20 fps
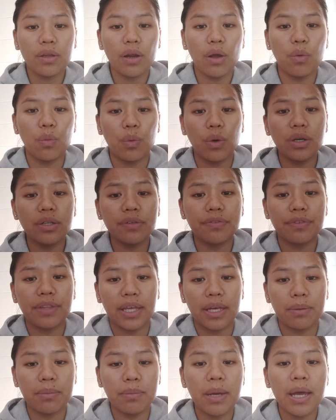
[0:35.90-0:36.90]
One of
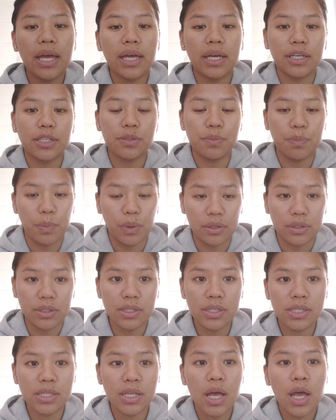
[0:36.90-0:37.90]
them is
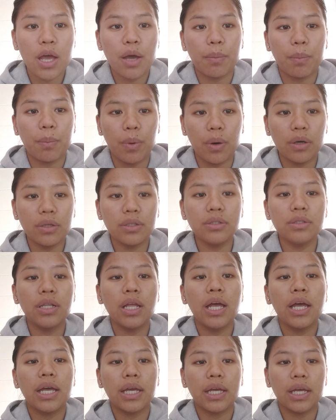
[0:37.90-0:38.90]
bonds. Bond
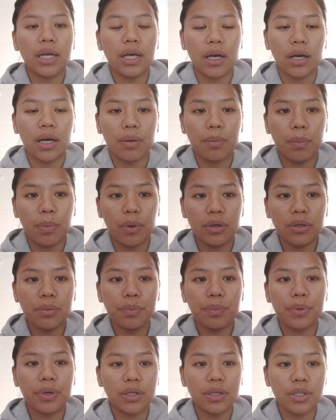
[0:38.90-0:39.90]

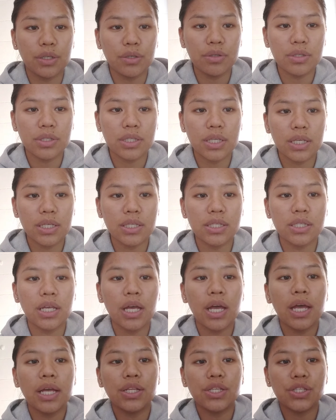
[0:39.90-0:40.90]
produces
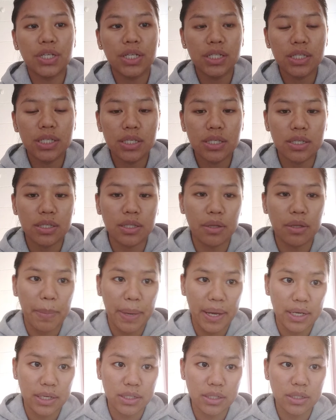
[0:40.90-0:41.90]
changes in the
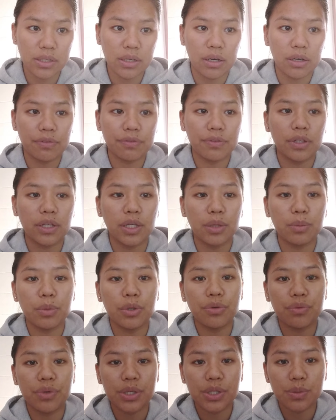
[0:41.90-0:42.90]
pattern of the
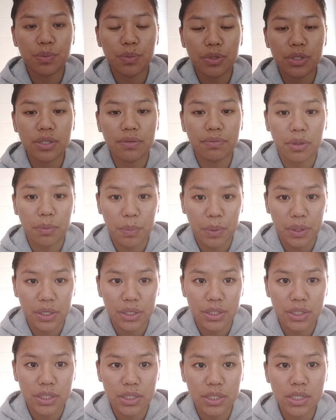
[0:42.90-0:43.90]
immune response of the
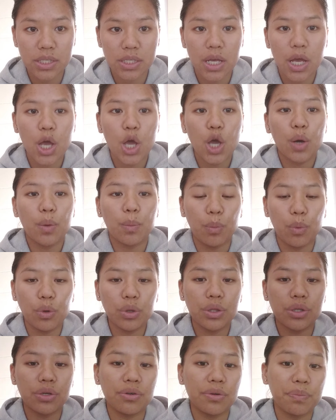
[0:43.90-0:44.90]
patients,
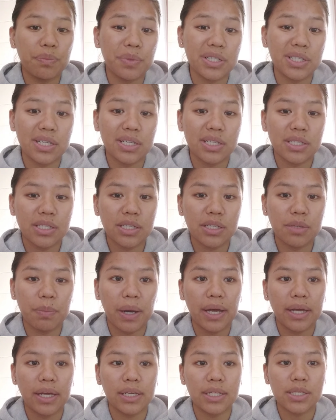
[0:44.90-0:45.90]
both represented
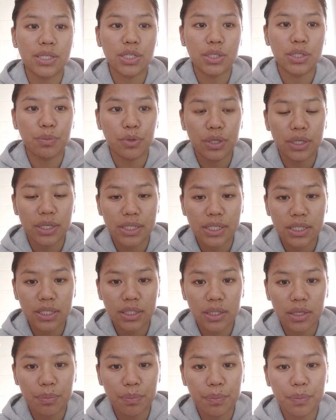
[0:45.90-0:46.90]
by
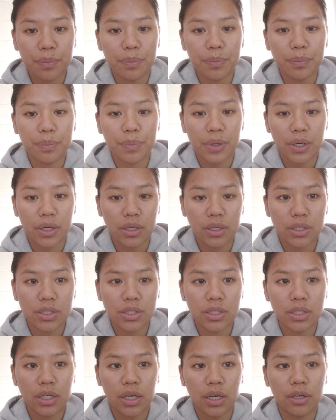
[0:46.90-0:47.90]
stimulating the
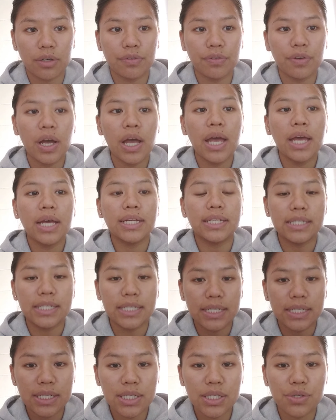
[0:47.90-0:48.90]
production of
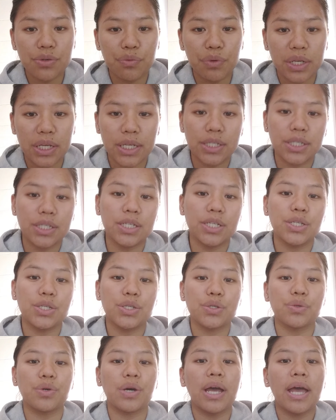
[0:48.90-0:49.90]
genes related
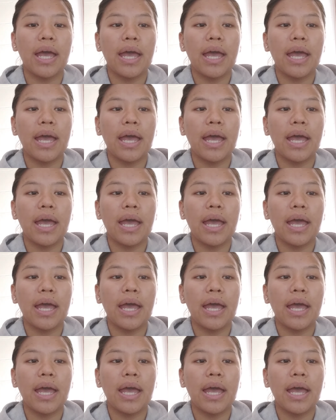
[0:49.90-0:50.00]
to